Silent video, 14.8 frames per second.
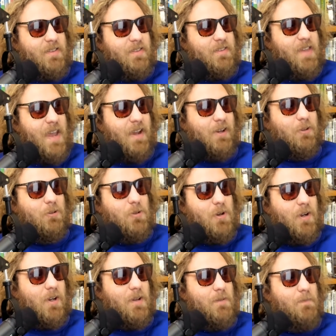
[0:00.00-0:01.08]
take a
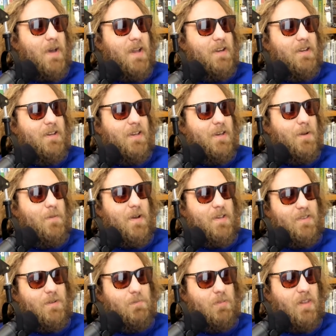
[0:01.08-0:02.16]
look at betting him. I
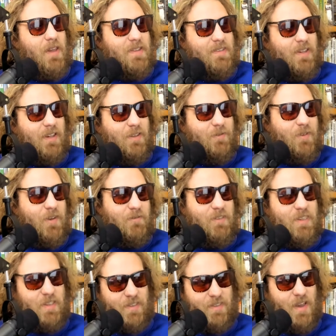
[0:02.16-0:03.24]
see plus
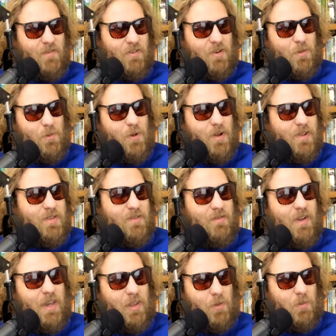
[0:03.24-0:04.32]
650, 7 to 1s
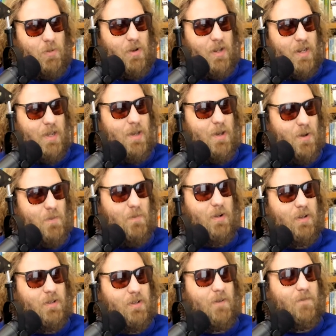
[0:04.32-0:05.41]
available on him.
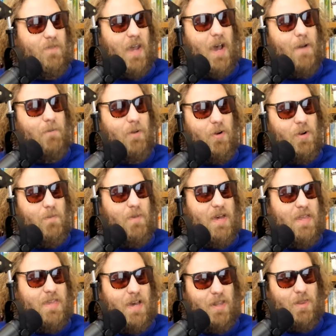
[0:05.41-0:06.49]
I'm going to
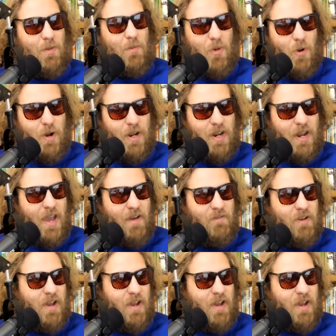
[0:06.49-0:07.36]
bet that in the morning. I haven't